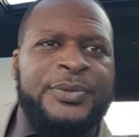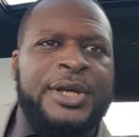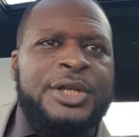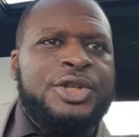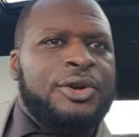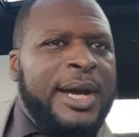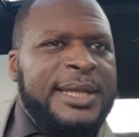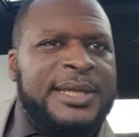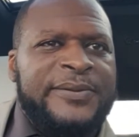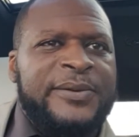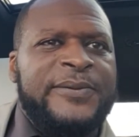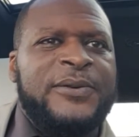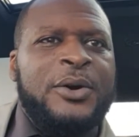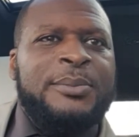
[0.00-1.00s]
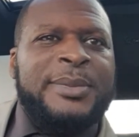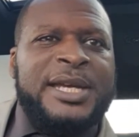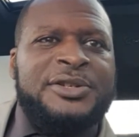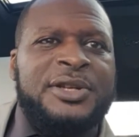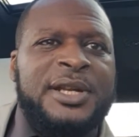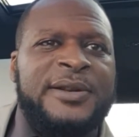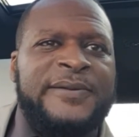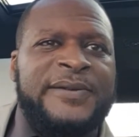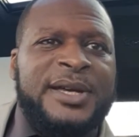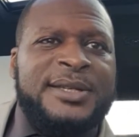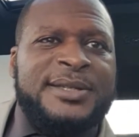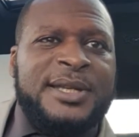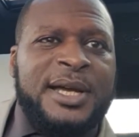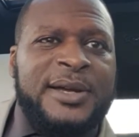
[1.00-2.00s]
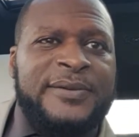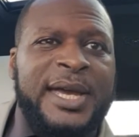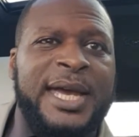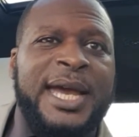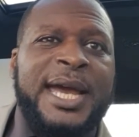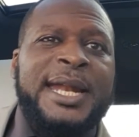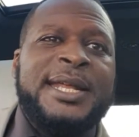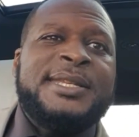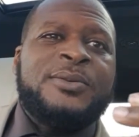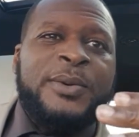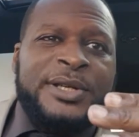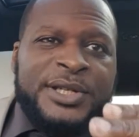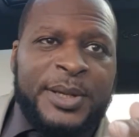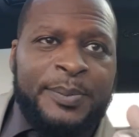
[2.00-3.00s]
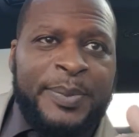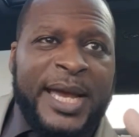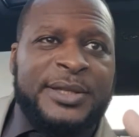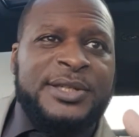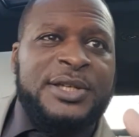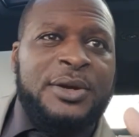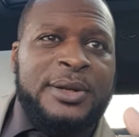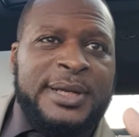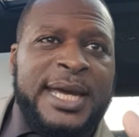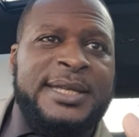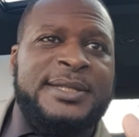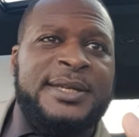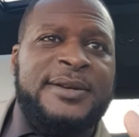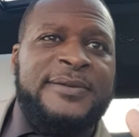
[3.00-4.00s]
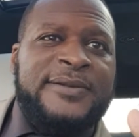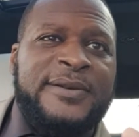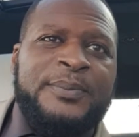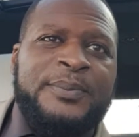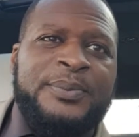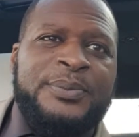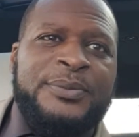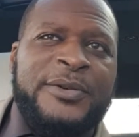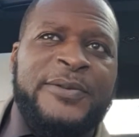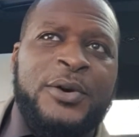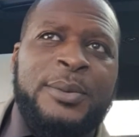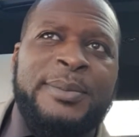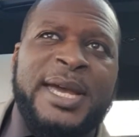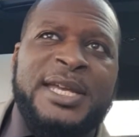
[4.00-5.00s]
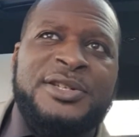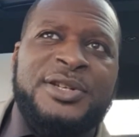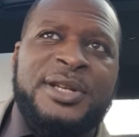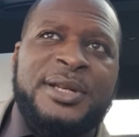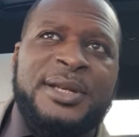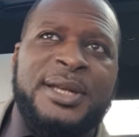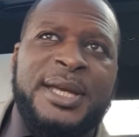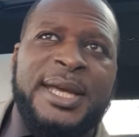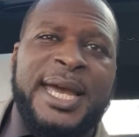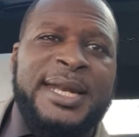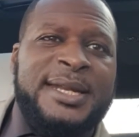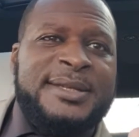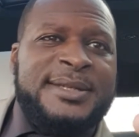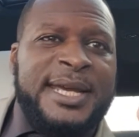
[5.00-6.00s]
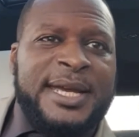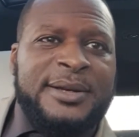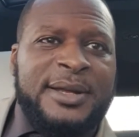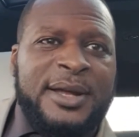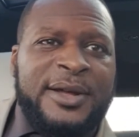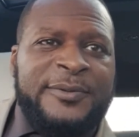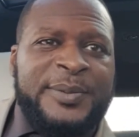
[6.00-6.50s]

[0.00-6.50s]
Try a different formation in the first half and then switch it back to your native formation in the second half.